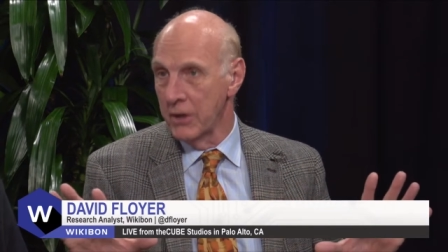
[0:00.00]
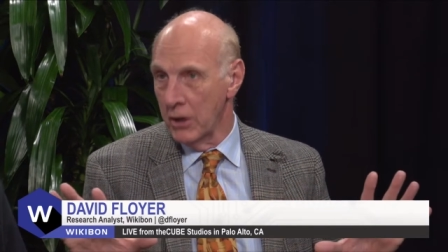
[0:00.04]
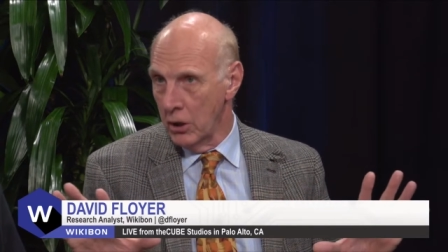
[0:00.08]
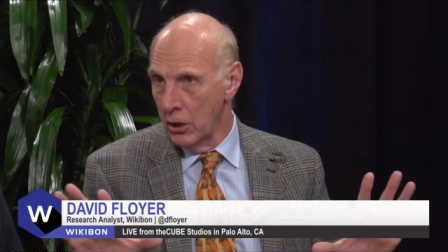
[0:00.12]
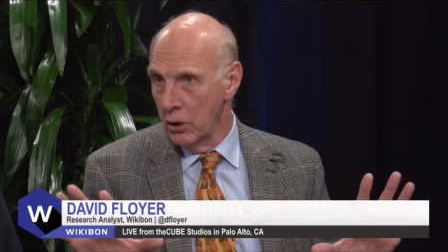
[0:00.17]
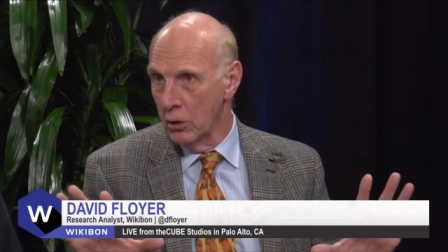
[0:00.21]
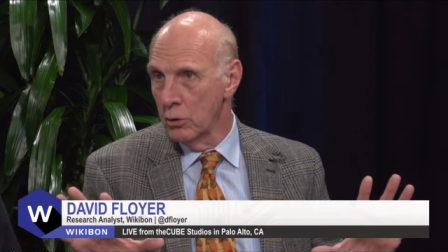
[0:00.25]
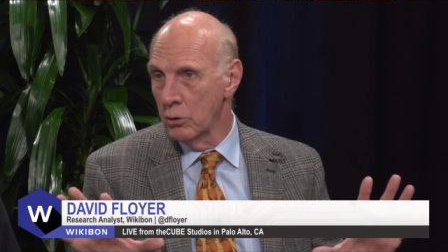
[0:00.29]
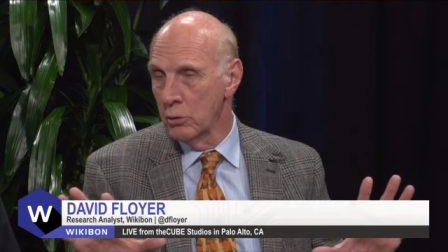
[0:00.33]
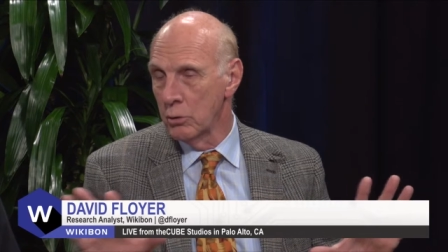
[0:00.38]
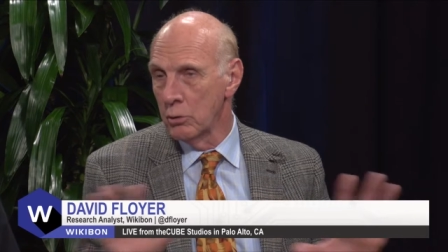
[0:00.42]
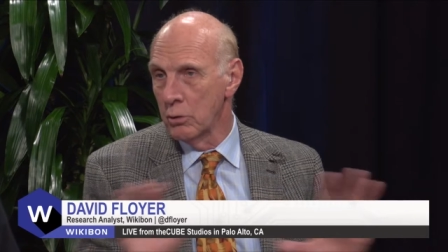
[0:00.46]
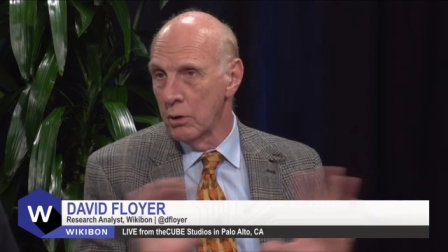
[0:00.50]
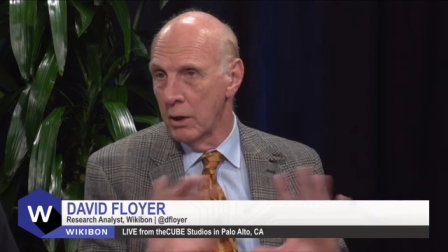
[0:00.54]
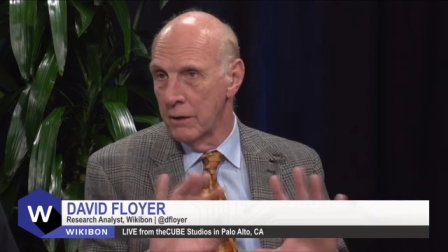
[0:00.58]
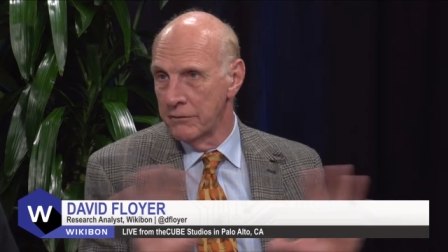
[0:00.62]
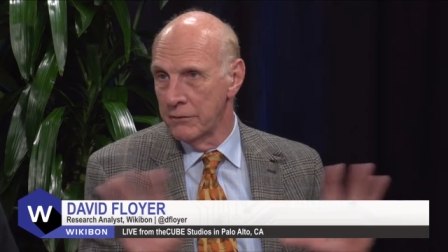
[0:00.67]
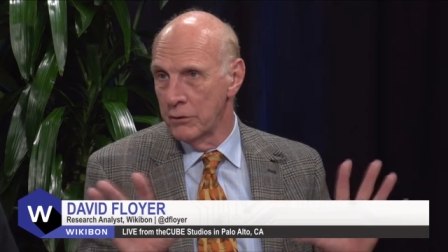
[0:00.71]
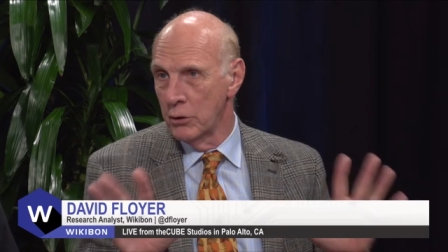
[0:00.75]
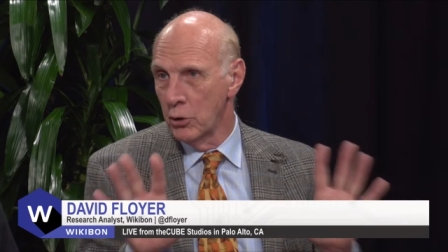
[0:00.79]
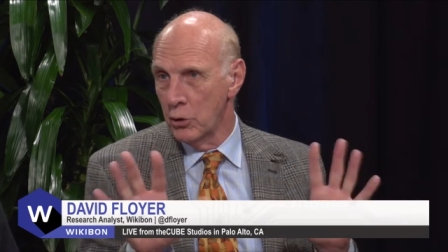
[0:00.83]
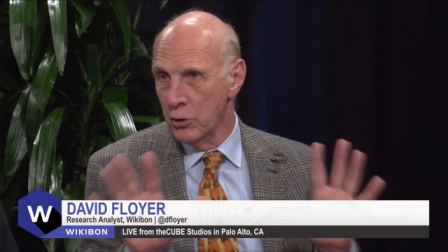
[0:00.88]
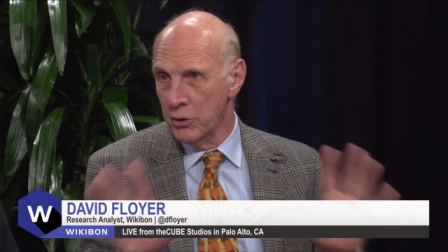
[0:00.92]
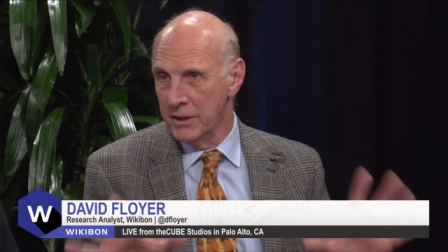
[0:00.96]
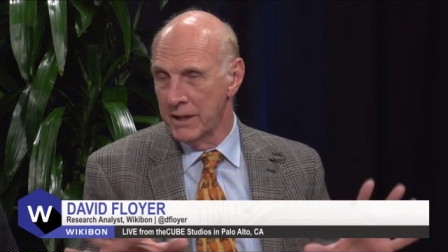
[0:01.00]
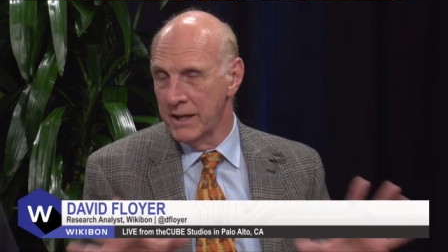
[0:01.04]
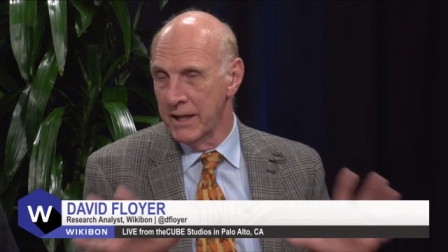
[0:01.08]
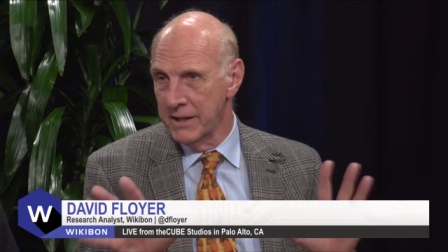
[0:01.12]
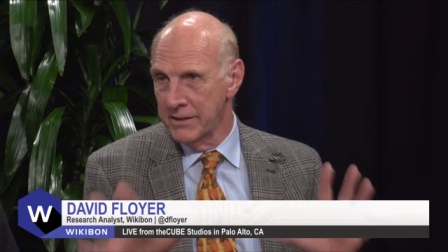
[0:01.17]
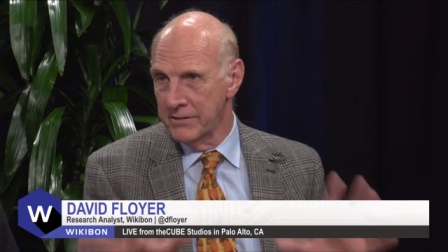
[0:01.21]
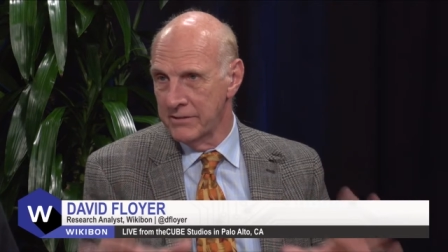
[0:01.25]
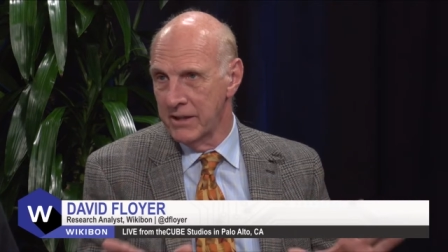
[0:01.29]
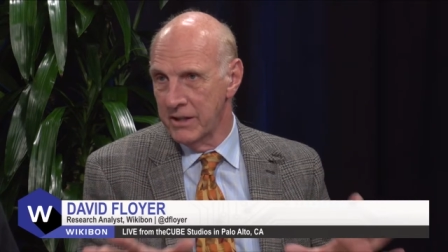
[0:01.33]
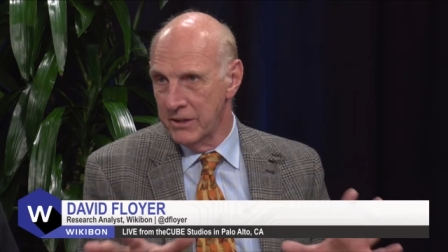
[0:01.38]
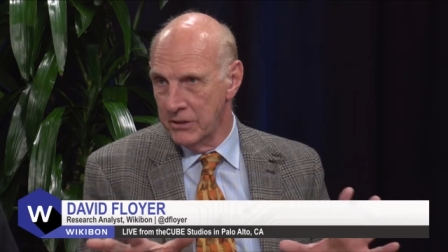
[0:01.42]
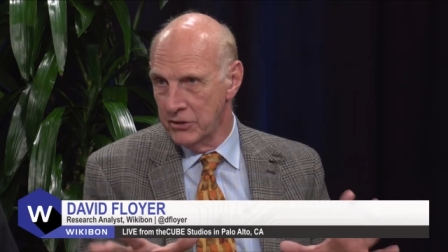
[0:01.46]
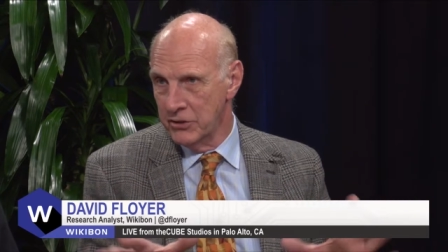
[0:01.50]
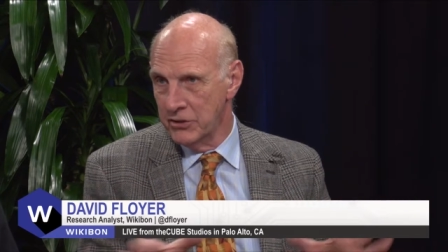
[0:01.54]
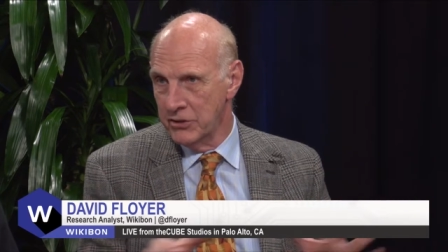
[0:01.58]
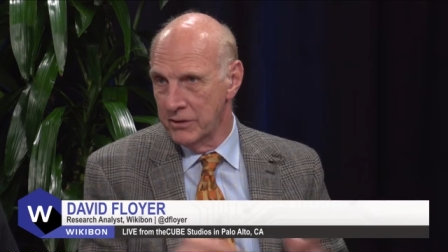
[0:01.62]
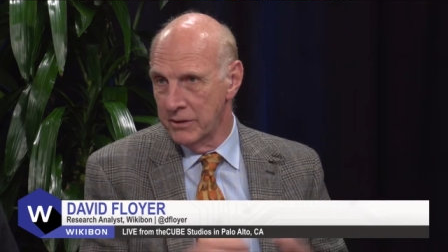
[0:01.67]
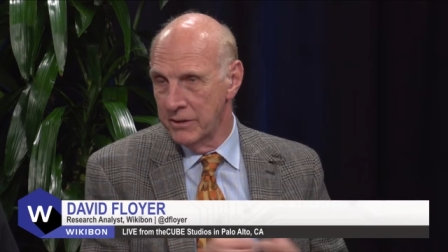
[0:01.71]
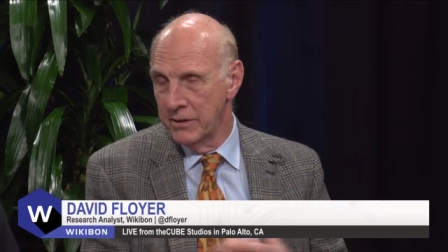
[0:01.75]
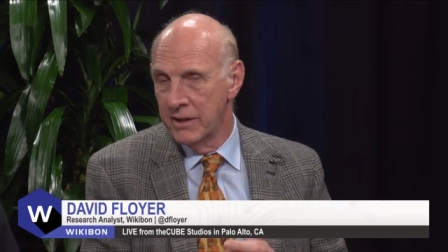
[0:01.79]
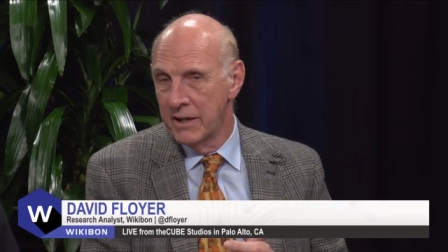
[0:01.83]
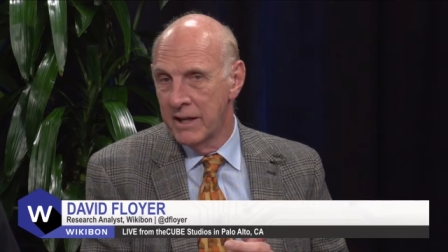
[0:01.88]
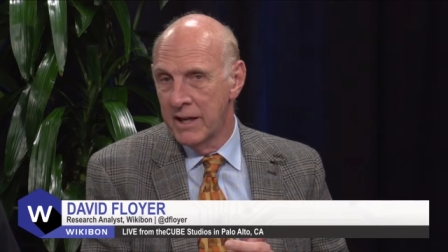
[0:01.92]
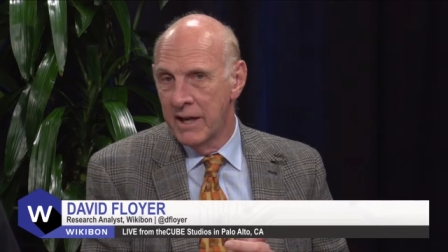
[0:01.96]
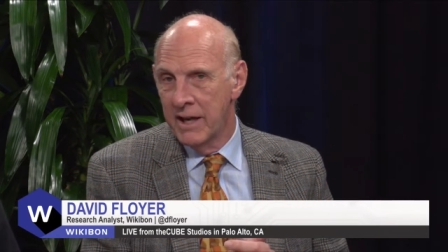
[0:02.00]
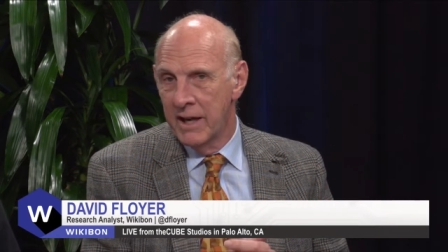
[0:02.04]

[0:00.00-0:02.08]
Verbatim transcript: whole of an organization.